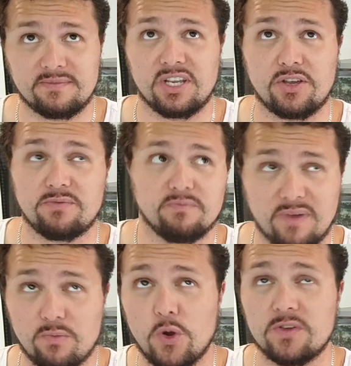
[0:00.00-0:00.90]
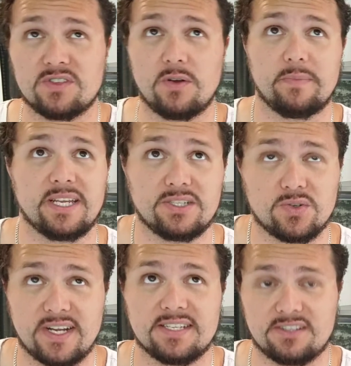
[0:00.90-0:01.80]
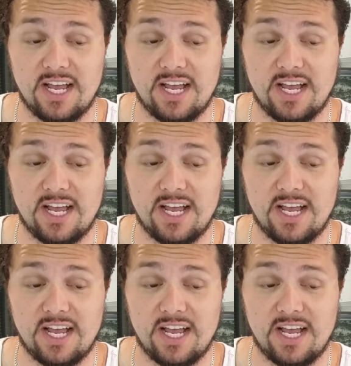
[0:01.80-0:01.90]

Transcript: my wounds not being dressed,